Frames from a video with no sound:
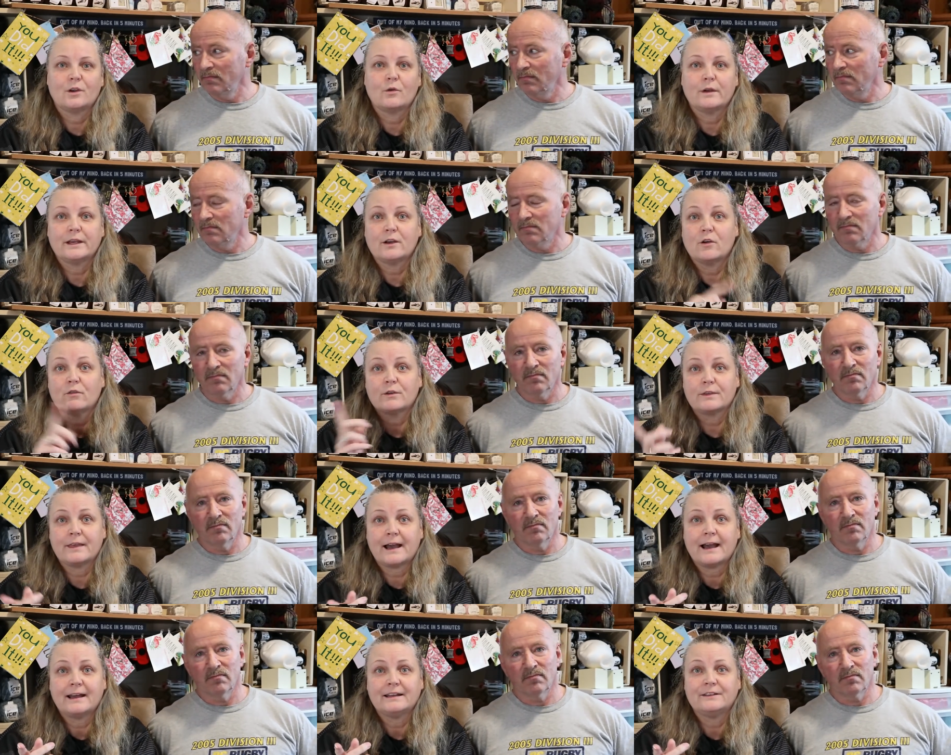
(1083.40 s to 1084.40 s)
Speaker 1: going over
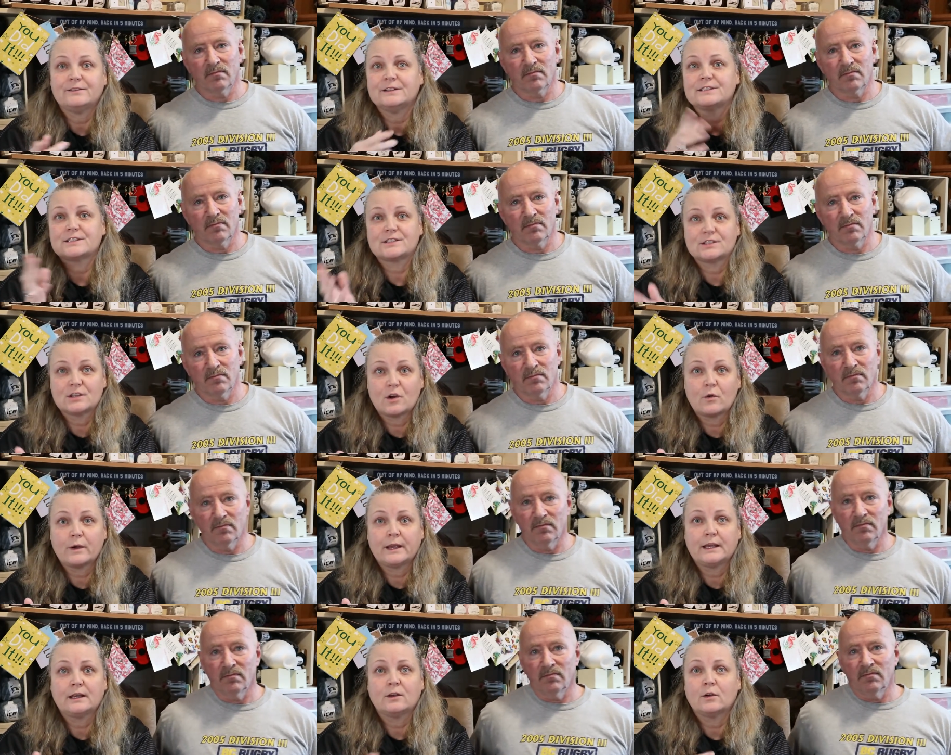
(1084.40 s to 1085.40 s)
that, if it's
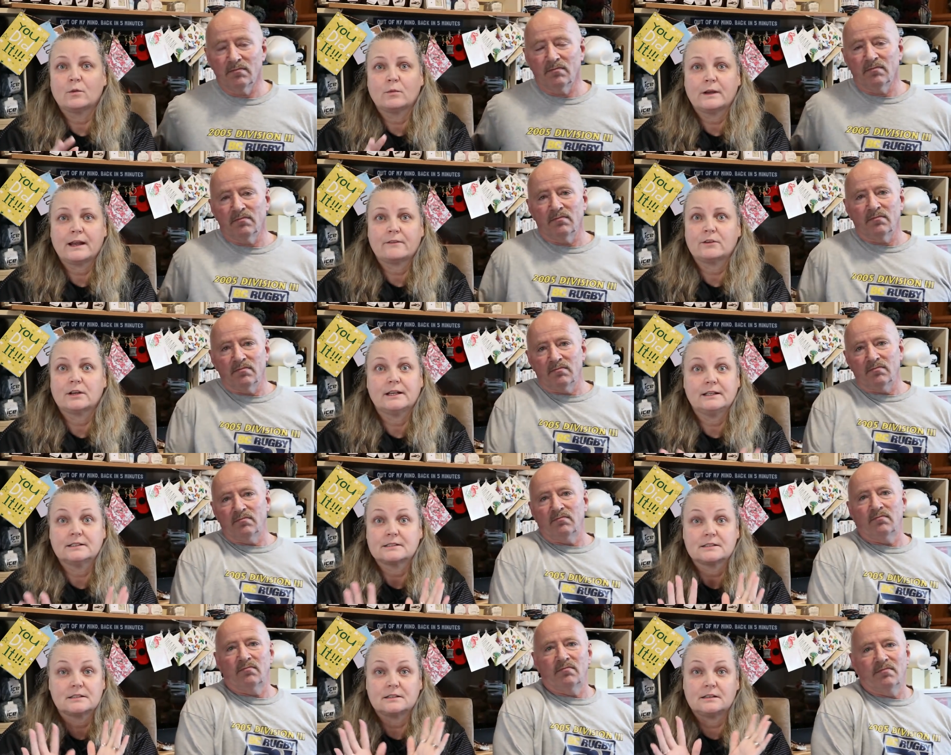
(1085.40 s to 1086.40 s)
snowing or whatever,
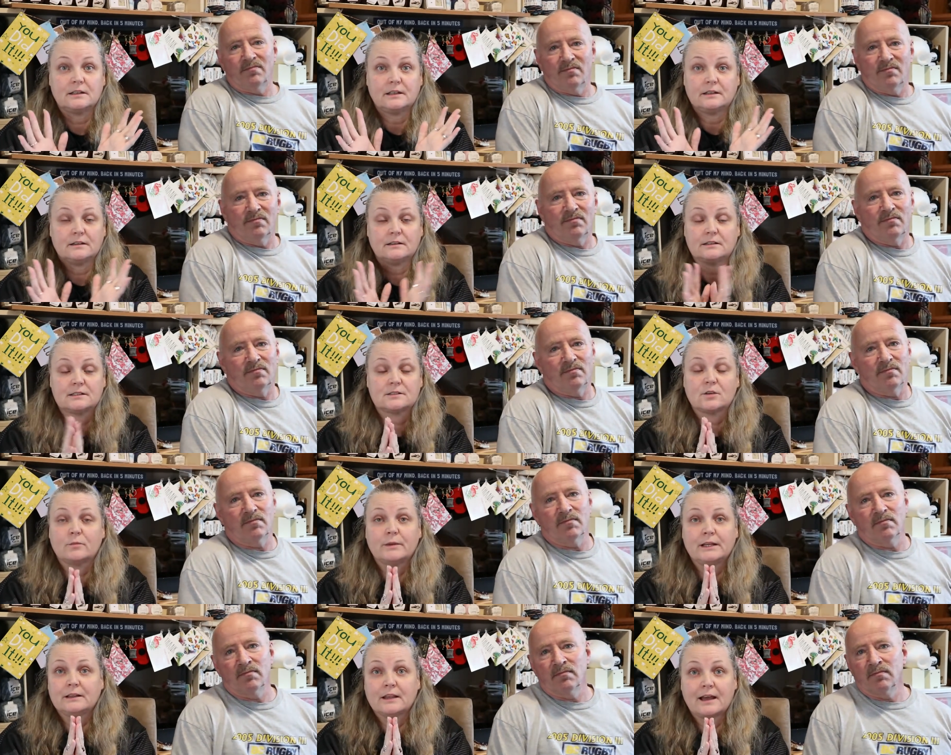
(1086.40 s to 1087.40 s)
it's, it,
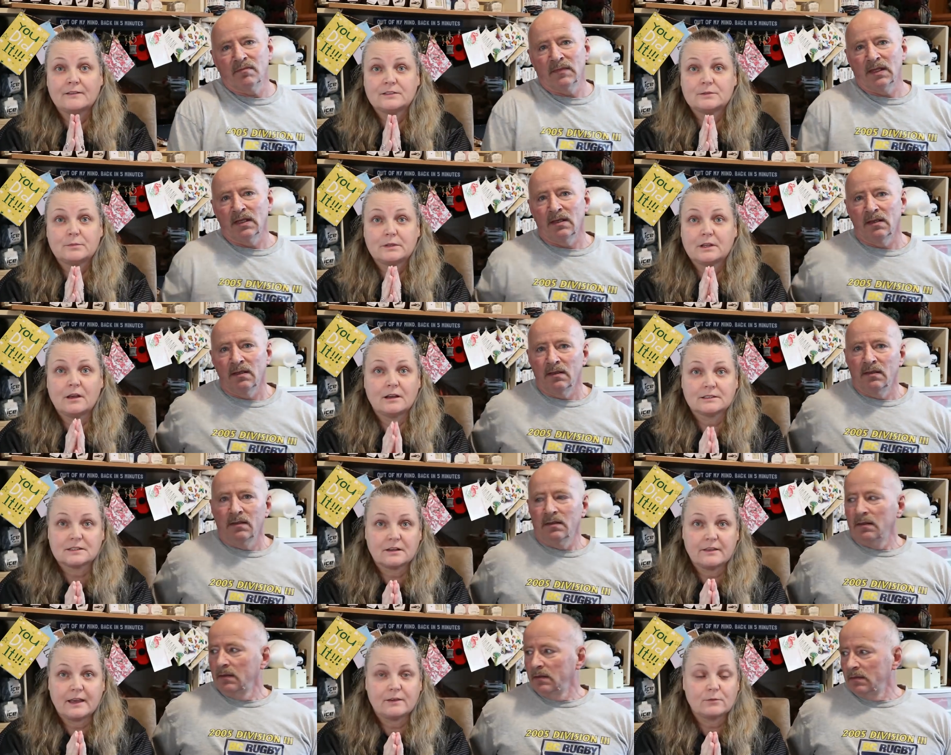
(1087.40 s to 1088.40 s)
so many lives have been
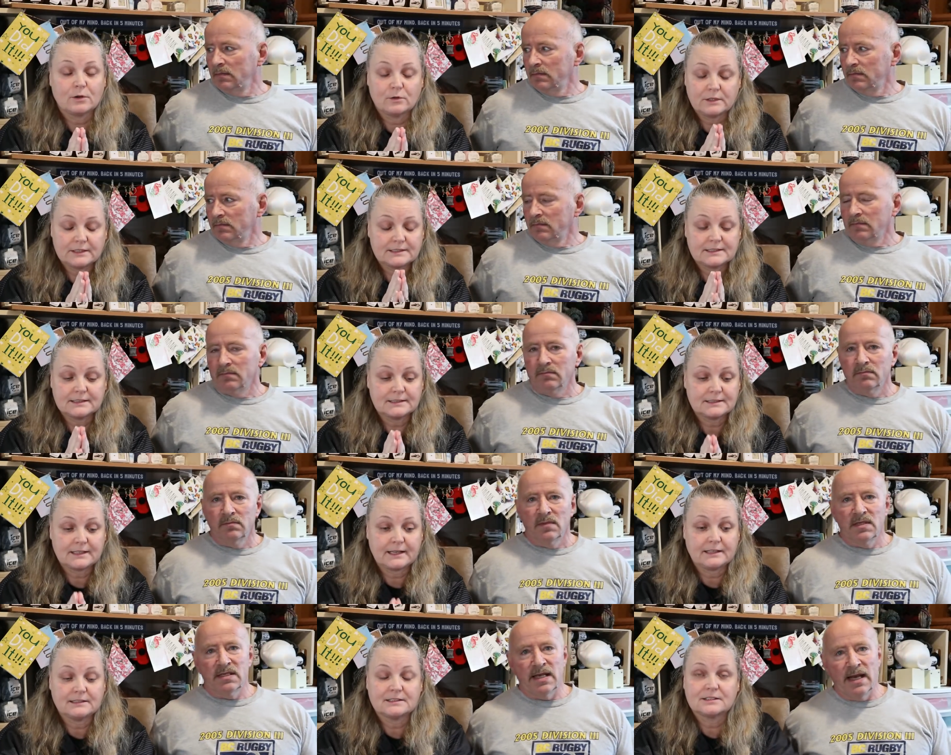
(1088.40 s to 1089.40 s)
lost on that road. It's
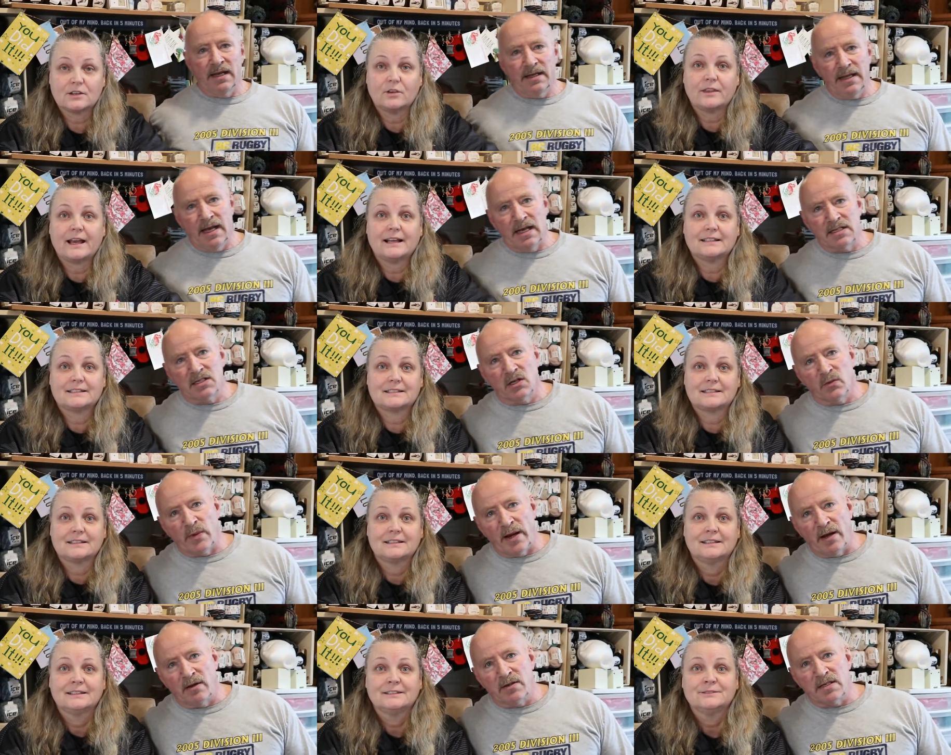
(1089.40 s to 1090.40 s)
insane.
Speaker 2: Sandy so has a
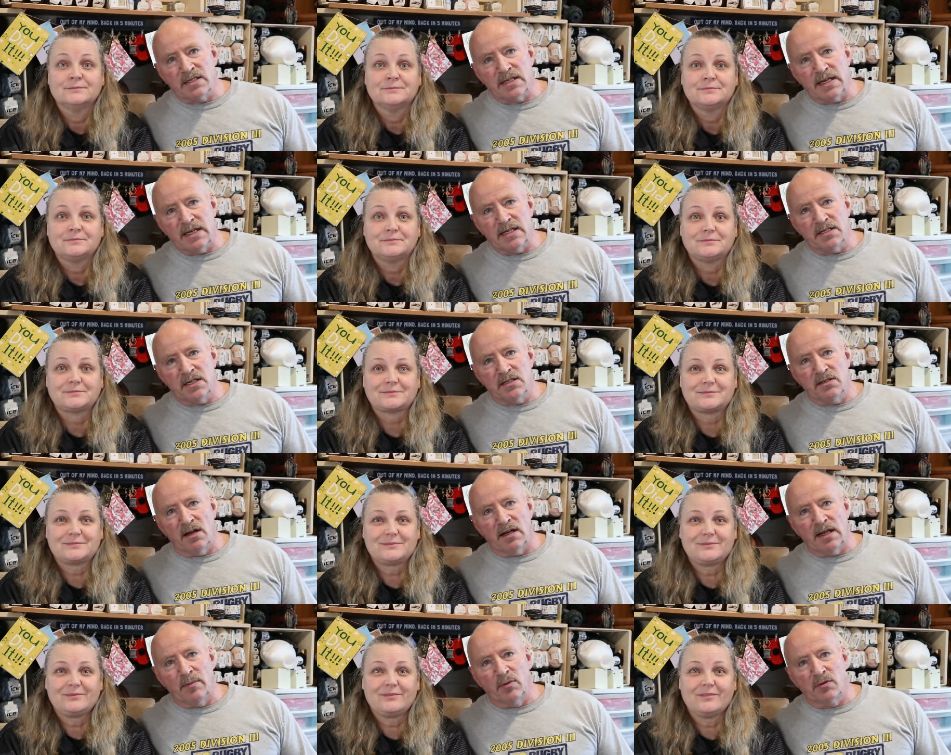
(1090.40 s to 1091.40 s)
rare disease. She's
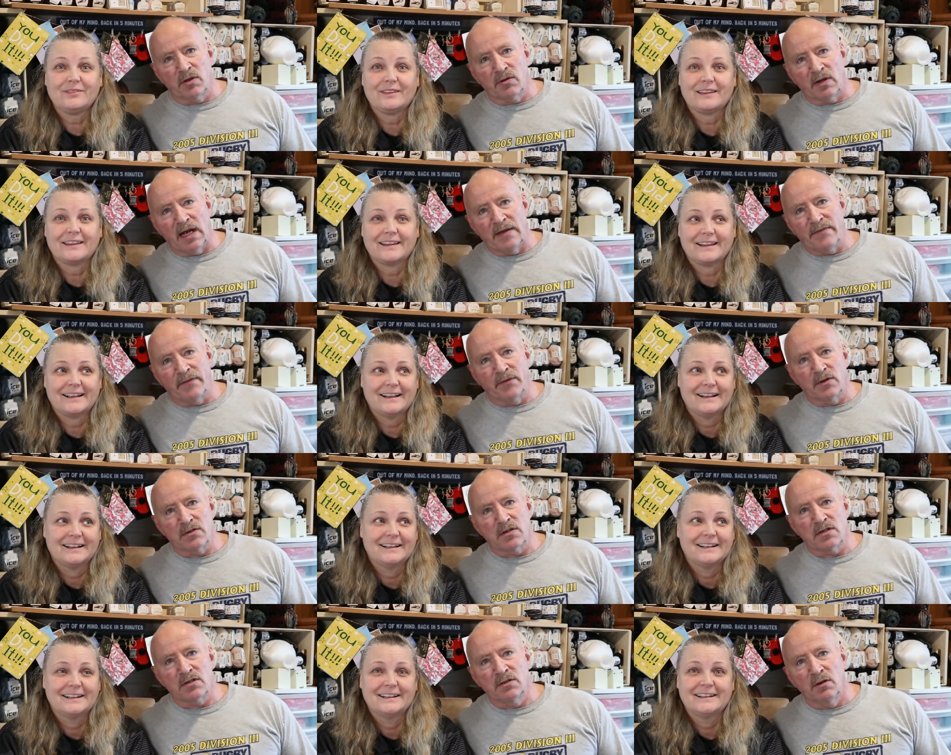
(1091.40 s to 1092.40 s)
not able to drive if
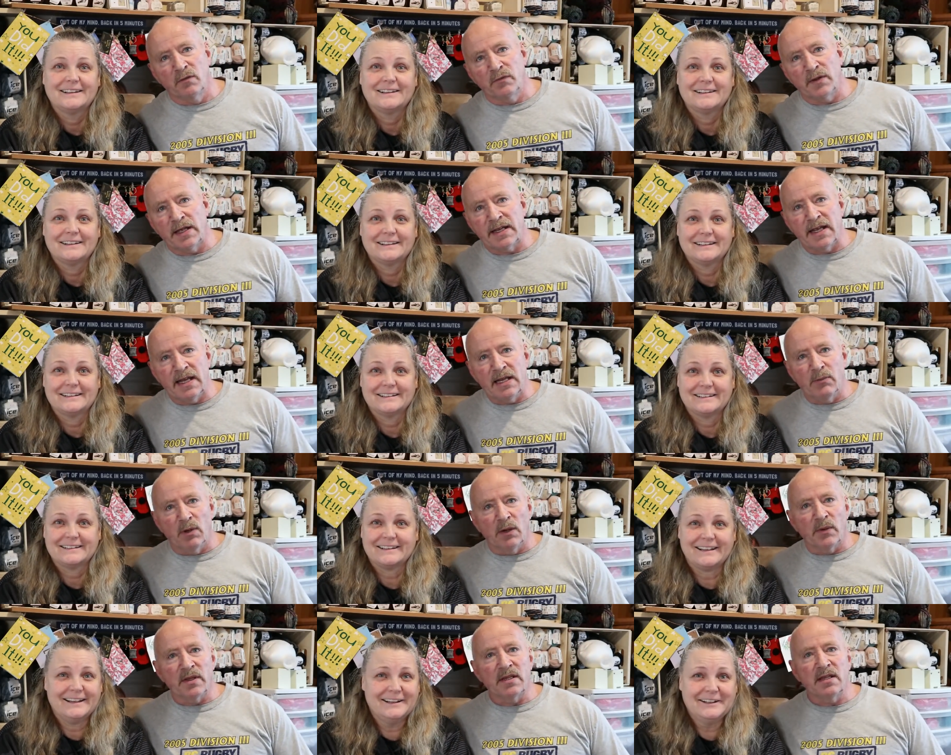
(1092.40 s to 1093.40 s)
there's a snowflake
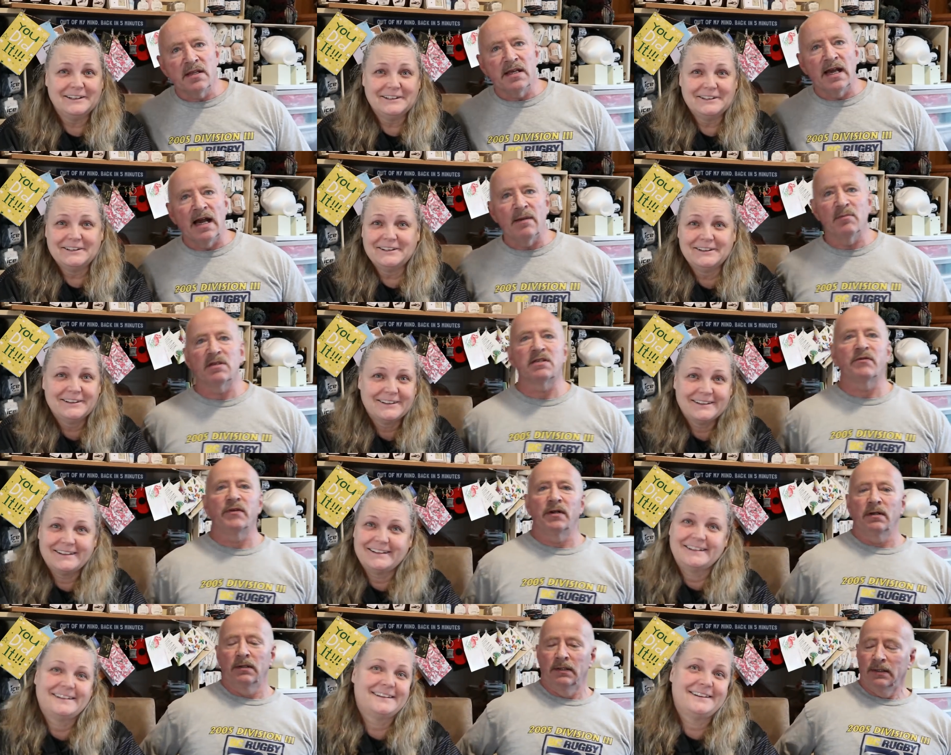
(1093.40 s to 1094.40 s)
anywhere within the
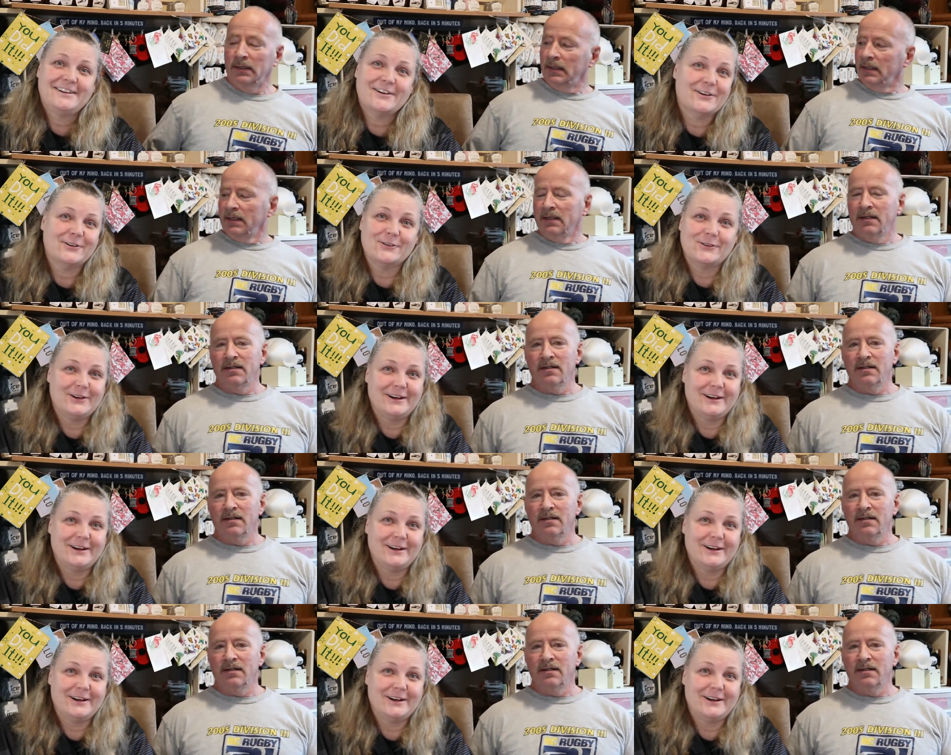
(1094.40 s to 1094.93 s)
atmosphere. No.